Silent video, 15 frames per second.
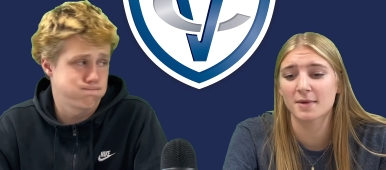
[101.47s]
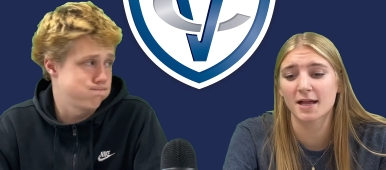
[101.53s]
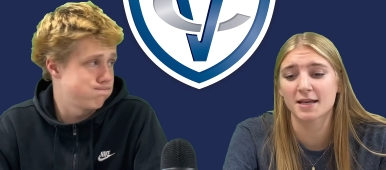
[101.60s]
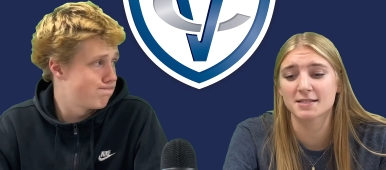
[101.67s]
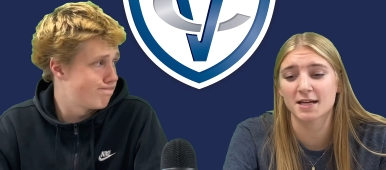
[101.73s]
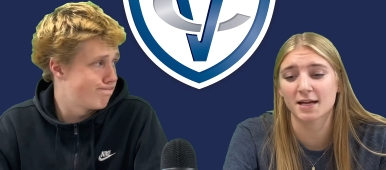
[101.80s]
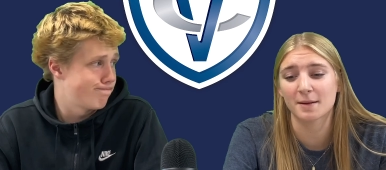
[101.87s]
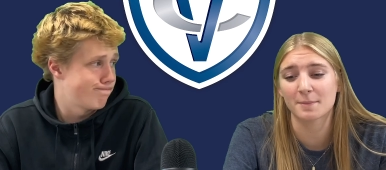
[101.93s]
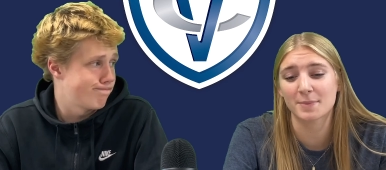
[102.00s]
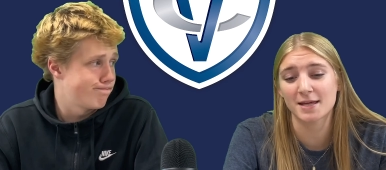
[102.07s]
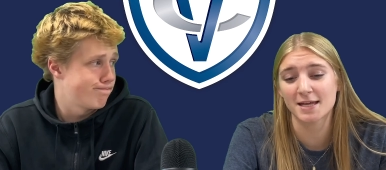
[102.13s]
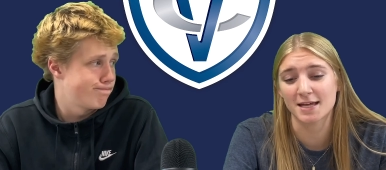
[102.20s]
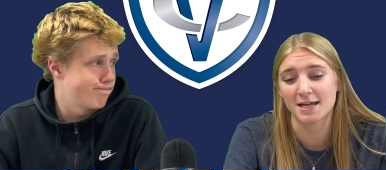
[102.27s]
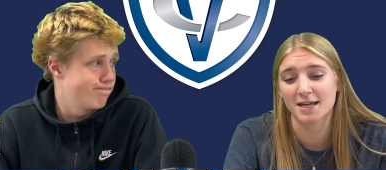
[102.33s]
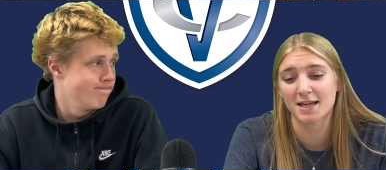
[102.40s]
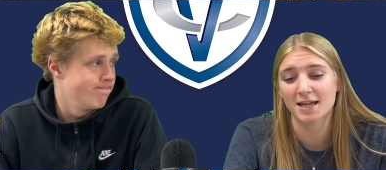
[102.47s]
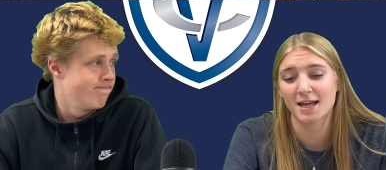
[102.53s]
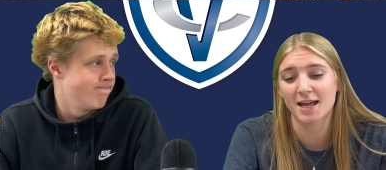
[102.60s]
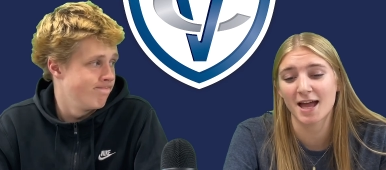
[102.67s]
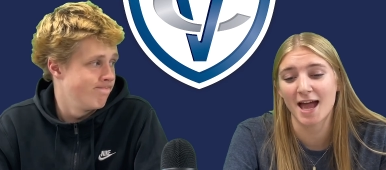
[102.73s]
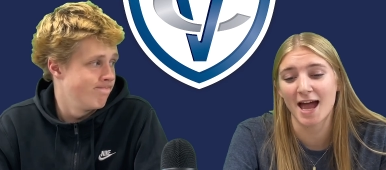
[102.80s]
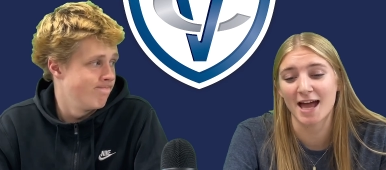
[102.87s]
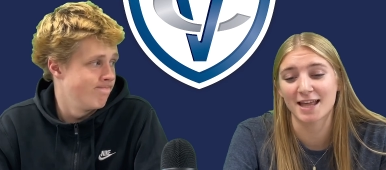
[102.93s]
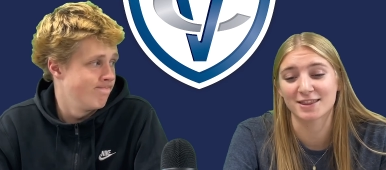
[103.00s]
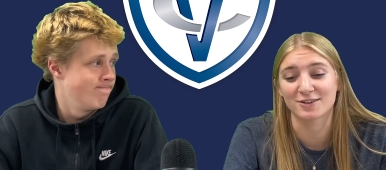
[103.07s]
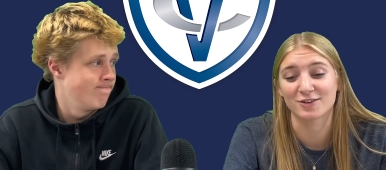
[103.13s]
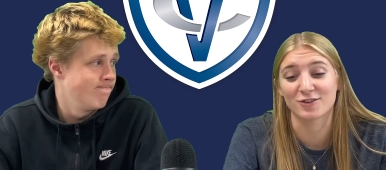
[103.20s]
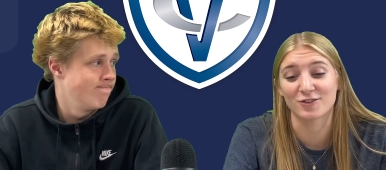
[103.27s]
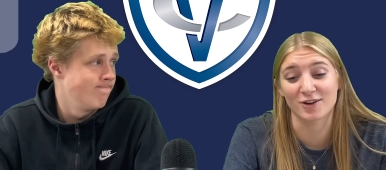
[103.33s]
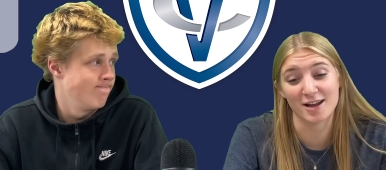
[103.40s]
Speaker 1: and take a peek at the
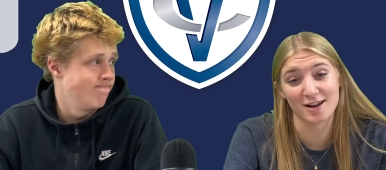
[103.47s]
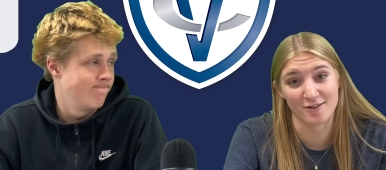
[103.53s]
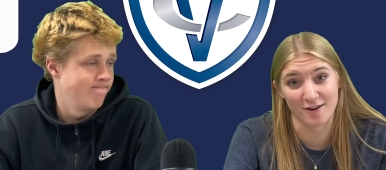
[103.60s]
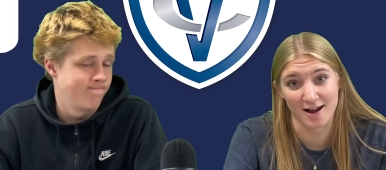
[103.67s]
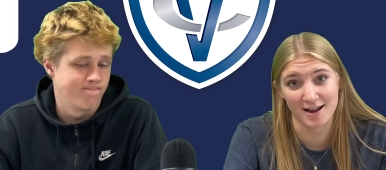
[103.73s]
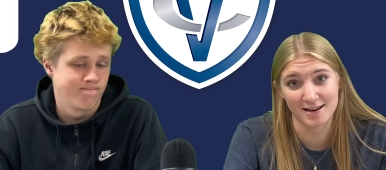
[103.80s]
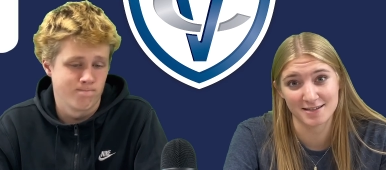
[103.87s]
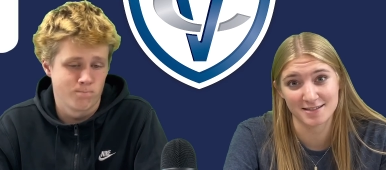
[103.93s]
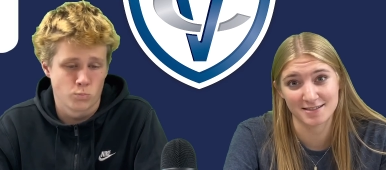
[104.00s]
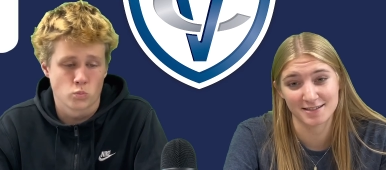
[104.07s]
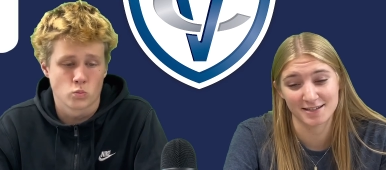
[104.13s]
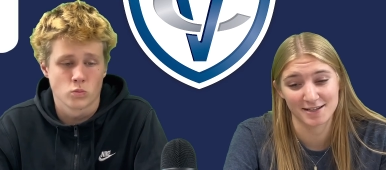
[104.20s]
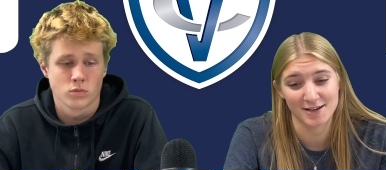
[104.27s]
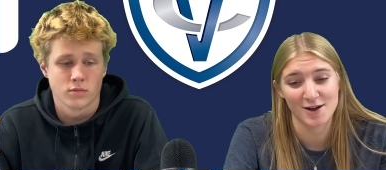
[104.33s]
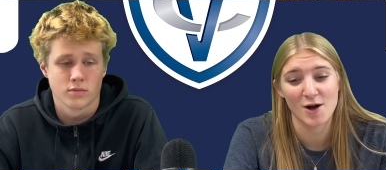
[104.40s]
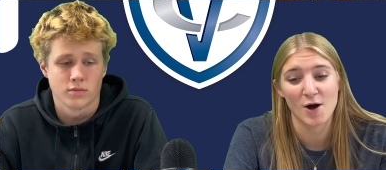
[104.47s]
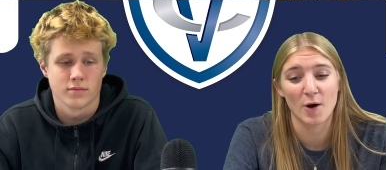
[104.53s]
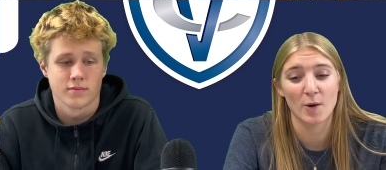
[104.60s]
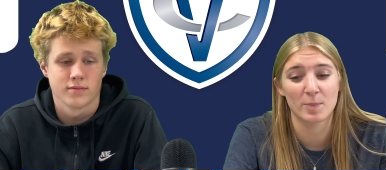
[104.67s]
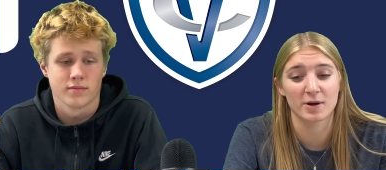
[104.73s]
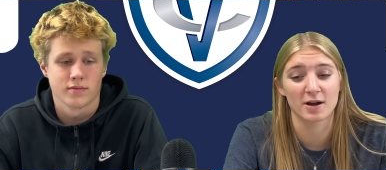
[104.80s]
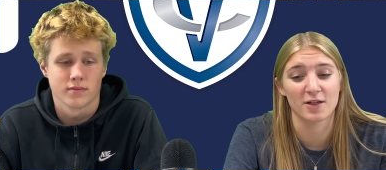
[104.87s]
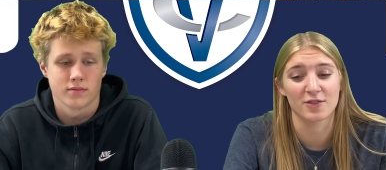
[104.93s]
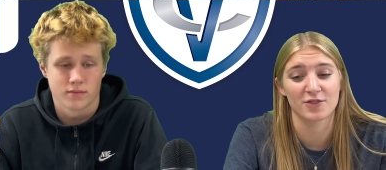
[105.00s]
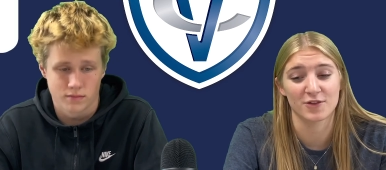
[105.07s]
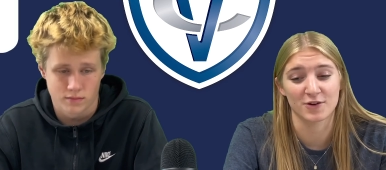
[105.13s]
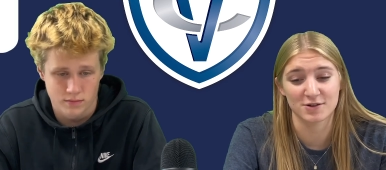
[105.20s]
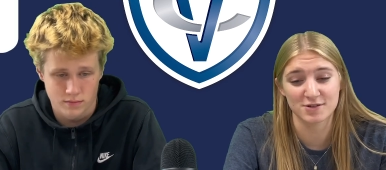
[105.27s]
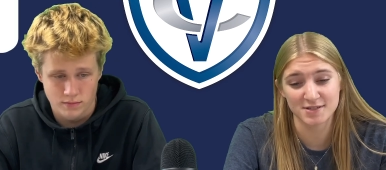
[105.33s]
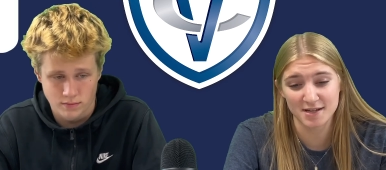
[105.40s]
Grey Grind, open on
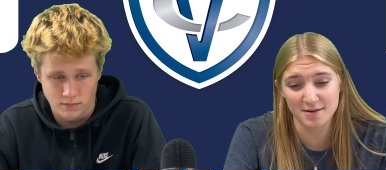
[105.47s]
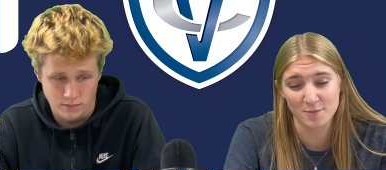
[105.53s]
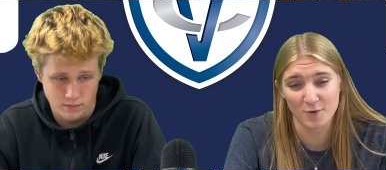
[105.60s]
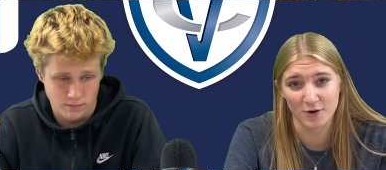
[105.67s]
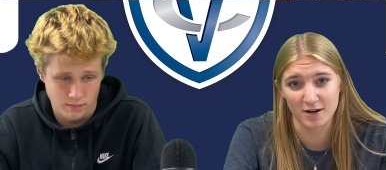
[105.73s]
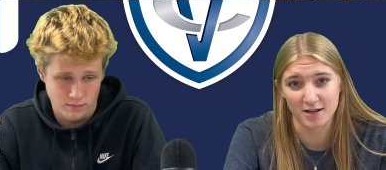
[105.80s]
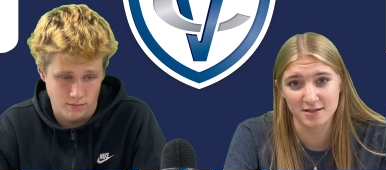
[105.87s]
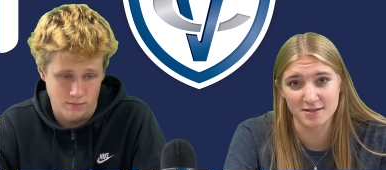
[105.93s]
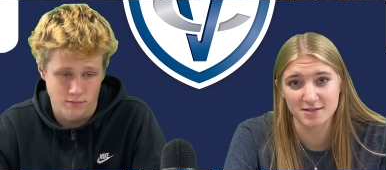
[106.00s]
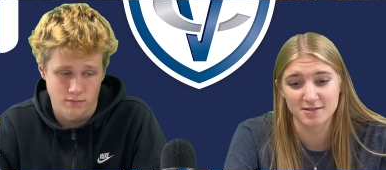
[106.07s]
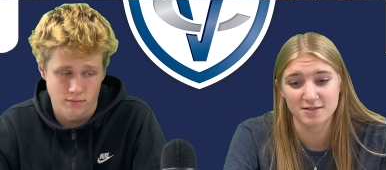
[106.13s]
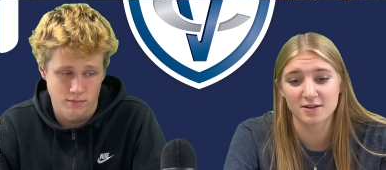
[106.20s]
Thursday mornings